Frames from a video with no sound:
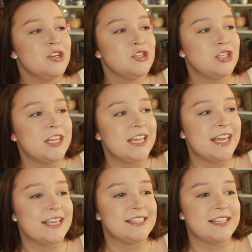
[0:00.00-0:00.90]
She
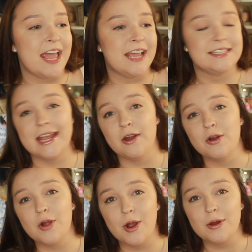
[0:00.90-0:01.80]
is a
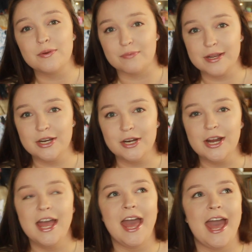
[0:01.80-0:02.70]
tarot card
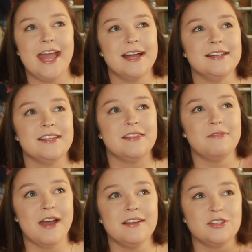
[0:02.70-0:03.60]
reader, and
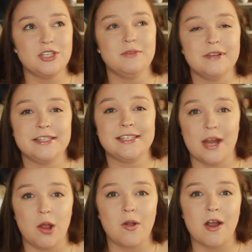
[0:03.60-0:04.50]
the fact that she reads
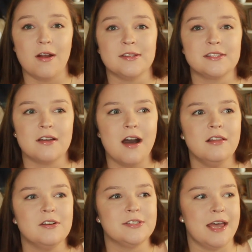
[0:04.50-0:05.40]
tarot cards
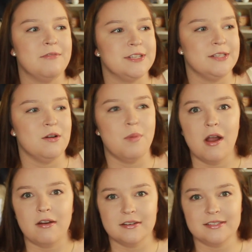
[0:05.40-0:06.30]
colors every single
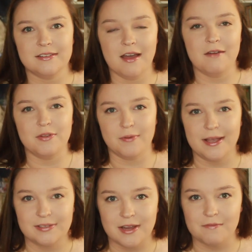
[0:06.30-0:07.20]
part of the
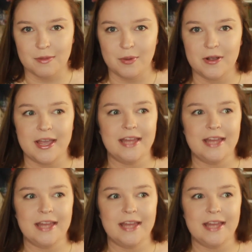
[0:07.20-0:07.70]
rest of the book.